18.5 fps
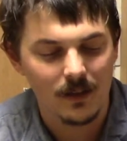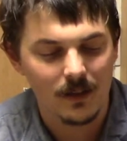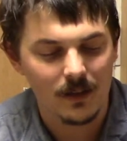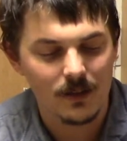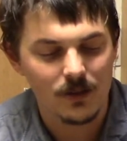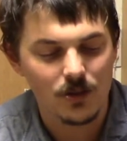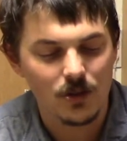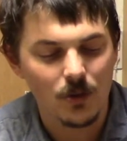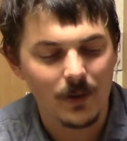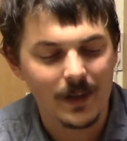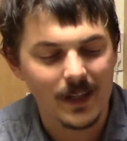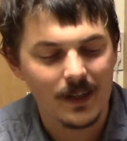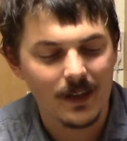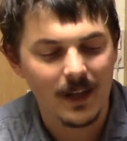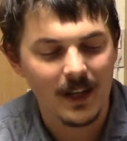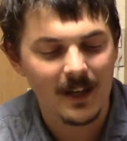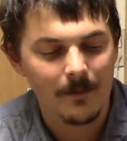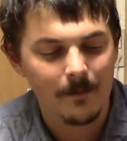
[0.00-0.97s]

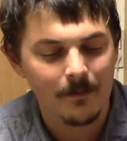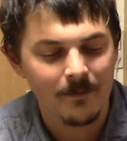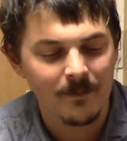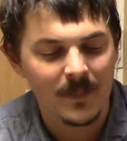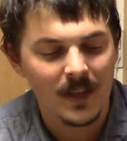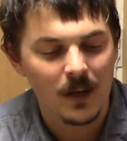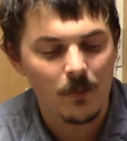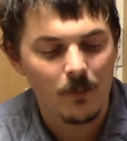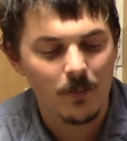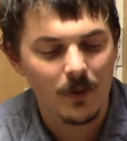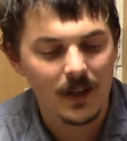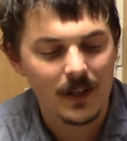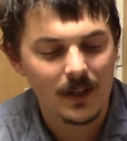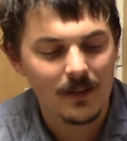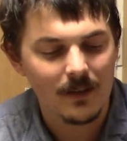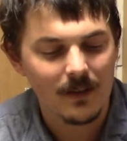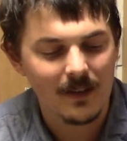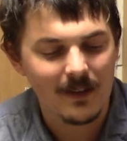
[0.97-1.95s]
joined in.
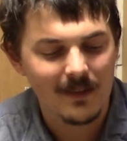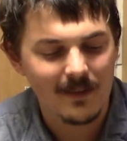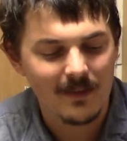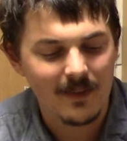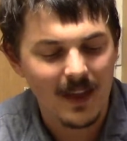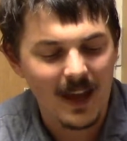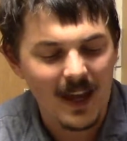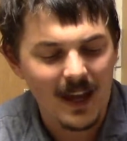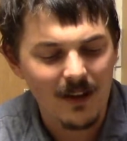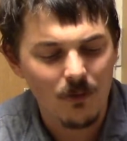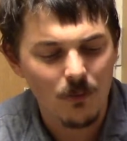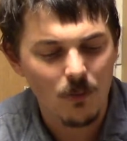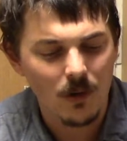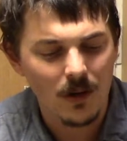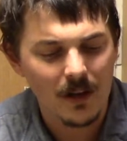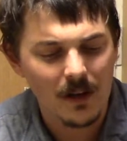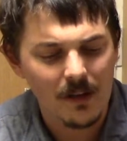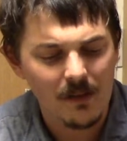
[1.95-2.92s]
But that
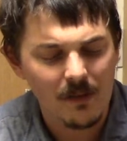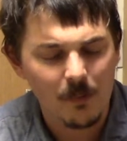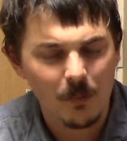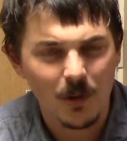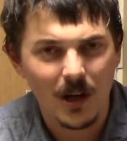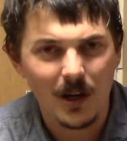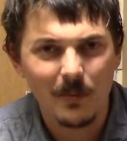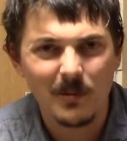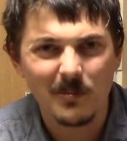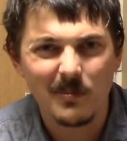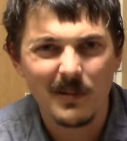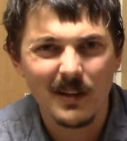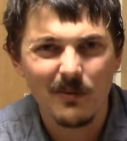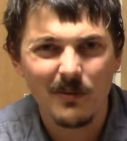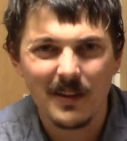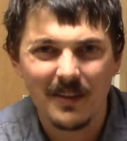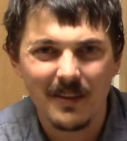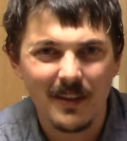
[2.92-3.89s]
was
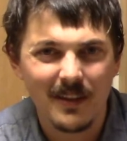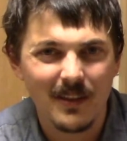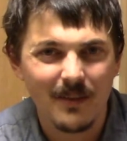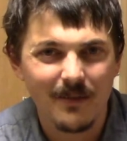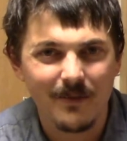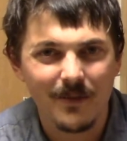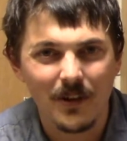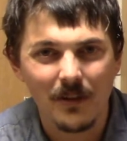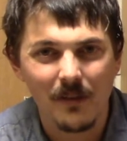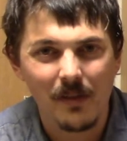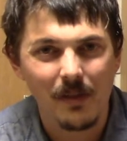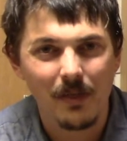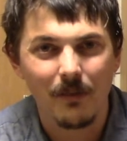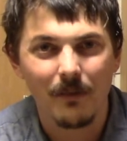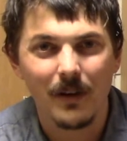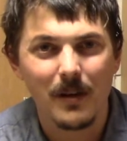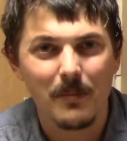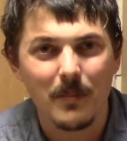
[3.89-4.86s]
probably within the first
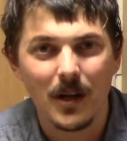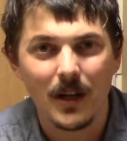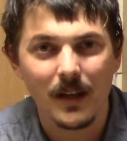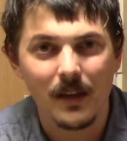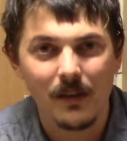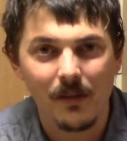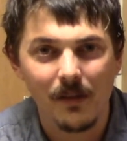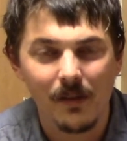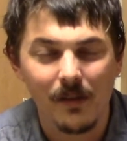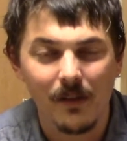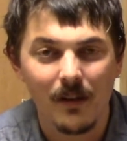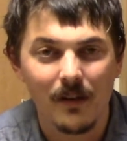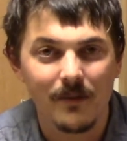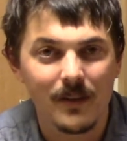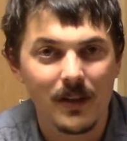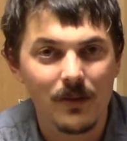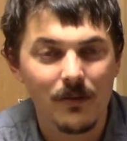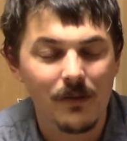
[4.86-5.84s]
3 months
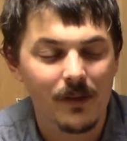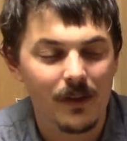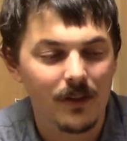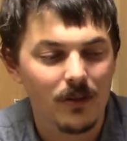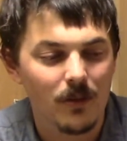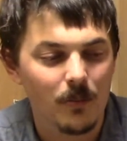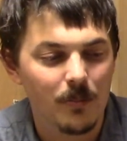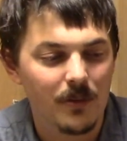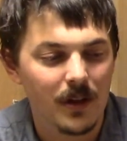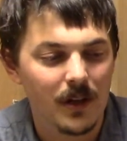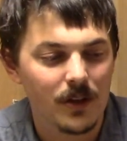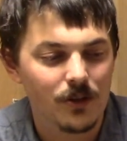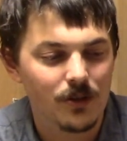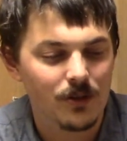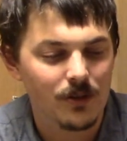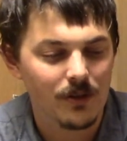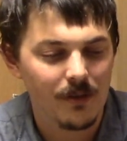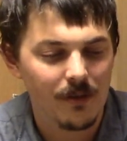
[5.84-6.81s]
of using the
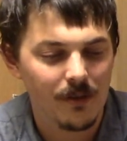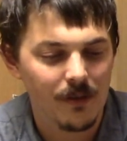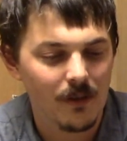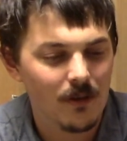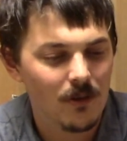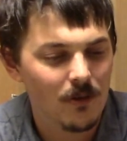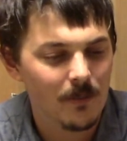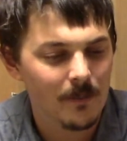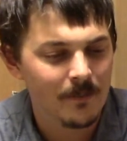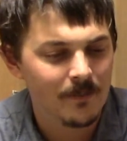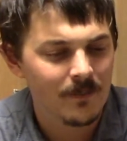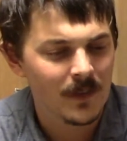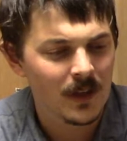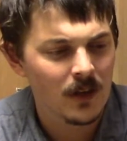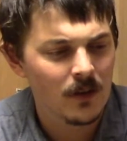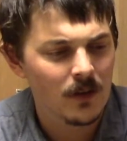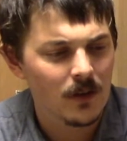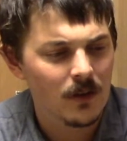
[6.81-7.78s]
brush. So
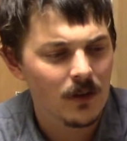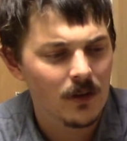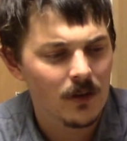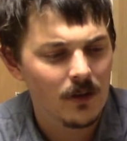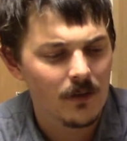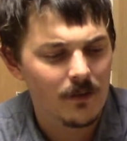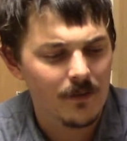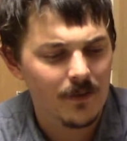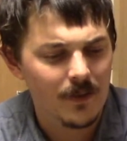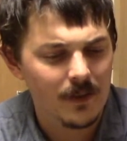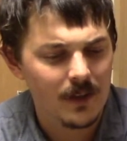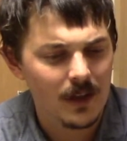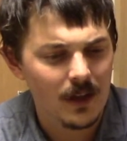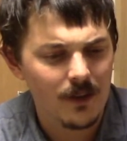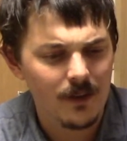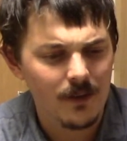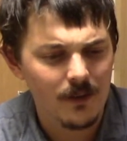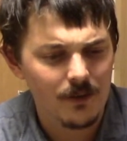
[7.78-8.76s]
for
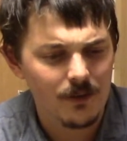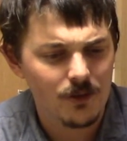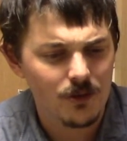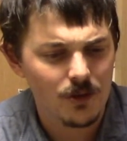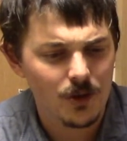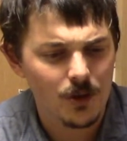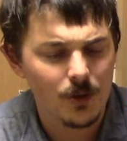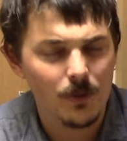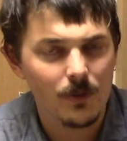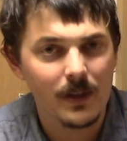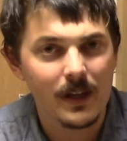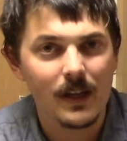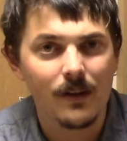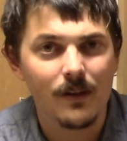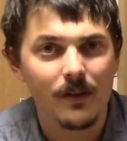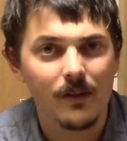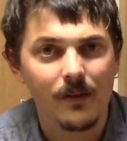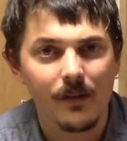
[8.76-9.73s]
the other 2
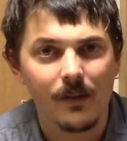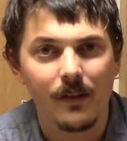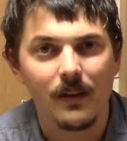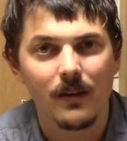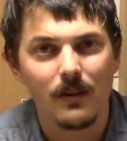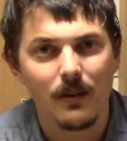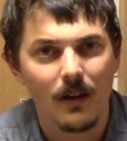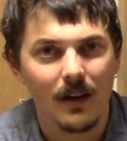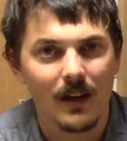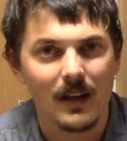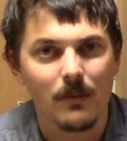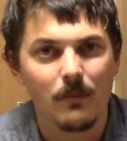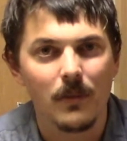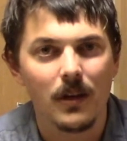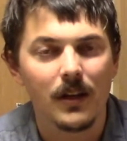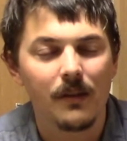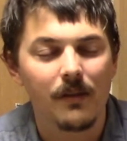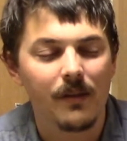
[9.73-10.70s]
years and 9
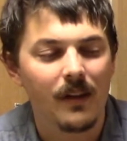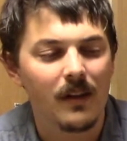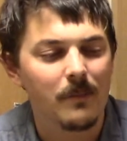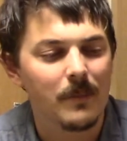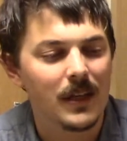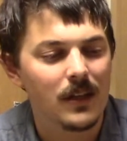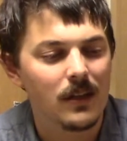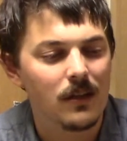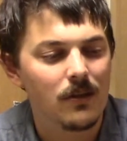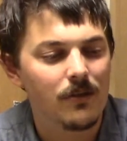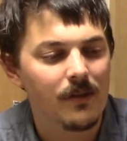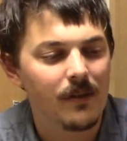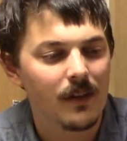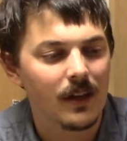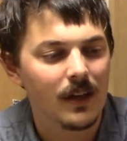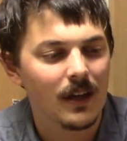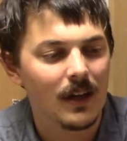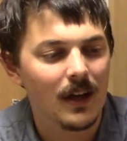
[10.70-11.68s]
months I've been
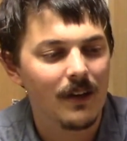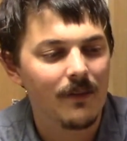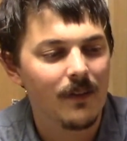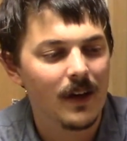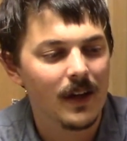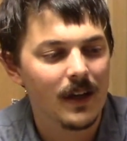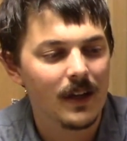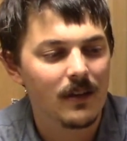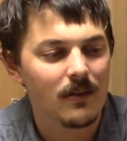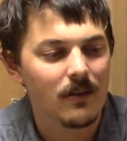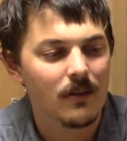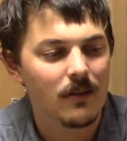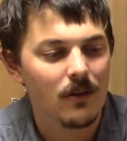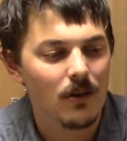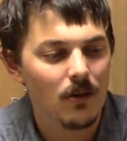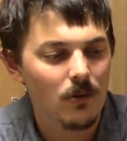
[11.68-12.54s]
using it, I've had no